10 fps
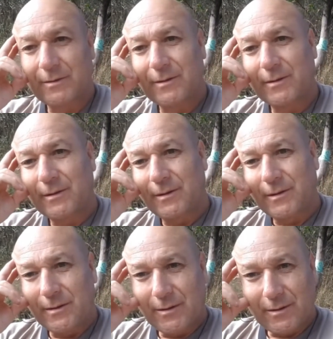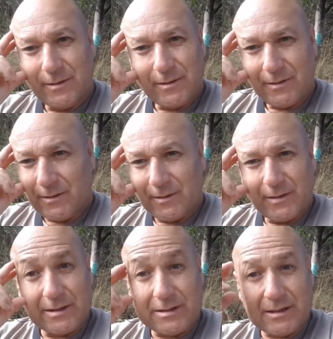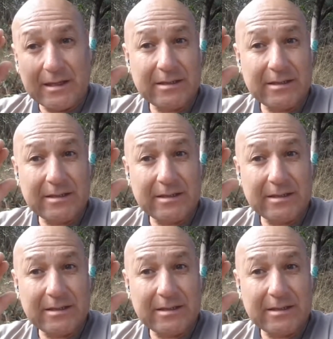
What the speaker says: is net